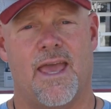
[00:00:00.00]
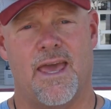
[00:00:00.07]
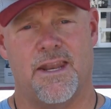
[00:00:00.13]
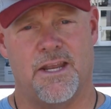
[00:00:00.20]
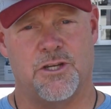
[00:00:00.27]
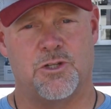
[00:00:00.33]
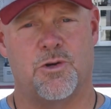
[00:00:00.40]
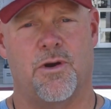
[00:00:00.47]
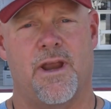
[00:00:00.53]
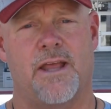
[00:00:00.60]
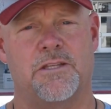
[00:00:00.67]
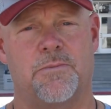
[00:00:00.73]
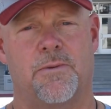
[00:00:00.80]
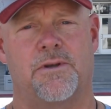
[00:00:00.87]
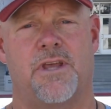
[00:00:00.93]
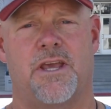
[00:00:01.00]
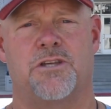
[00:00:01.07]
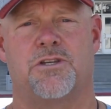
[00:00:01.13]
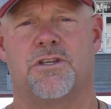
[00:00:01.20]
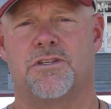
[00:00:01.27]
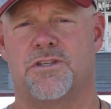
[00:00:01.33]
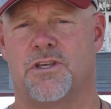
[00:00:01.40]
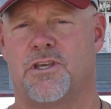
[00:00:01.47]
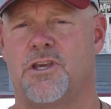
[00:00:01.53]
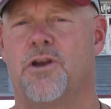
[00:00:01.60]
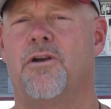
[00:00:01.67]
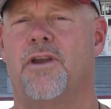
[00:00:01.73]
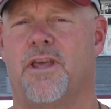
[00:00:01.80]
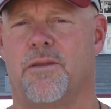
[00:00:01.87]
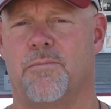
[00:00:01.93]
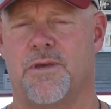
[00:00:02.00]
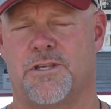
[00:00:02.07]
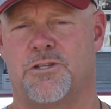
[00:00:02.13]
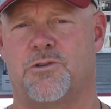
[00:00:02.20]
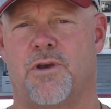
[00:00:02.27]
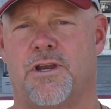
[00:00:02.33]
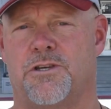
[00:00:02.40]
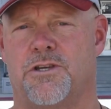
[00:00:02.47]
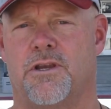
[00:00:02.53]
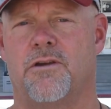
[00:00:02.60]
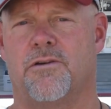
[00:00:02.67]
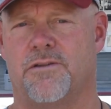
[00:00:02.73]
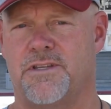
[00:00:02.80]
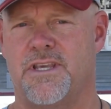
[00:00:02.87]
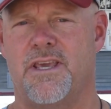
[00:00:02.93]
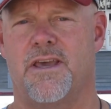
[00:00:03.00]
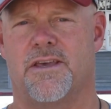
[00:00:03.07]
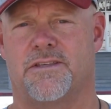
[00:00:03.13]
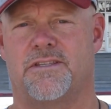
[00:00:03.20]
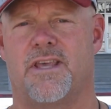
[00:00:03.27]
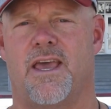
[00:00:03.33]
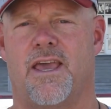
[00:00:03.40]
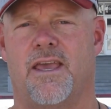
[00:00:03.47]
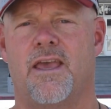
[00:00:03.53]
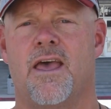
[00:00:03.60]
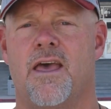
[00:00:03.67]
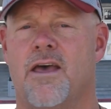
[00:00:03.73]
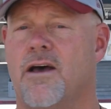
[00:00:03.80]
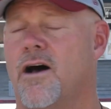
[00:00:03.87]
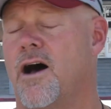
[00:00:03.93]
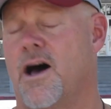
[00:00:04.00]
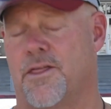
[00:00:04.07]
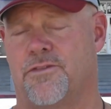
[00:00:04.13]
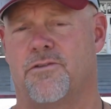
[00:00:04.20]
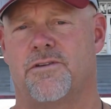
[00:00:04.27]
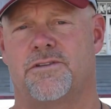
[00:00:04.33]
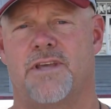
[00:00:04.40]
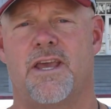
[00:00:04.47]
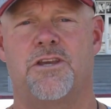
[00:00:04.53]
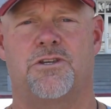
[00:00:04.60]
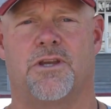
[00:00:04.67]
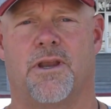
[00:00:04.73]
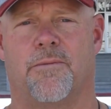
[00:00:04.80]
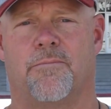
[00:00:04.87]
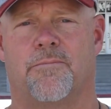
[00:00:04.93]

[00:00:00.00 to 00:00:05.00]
and a Transportation Security Administration, or TSA, authorization.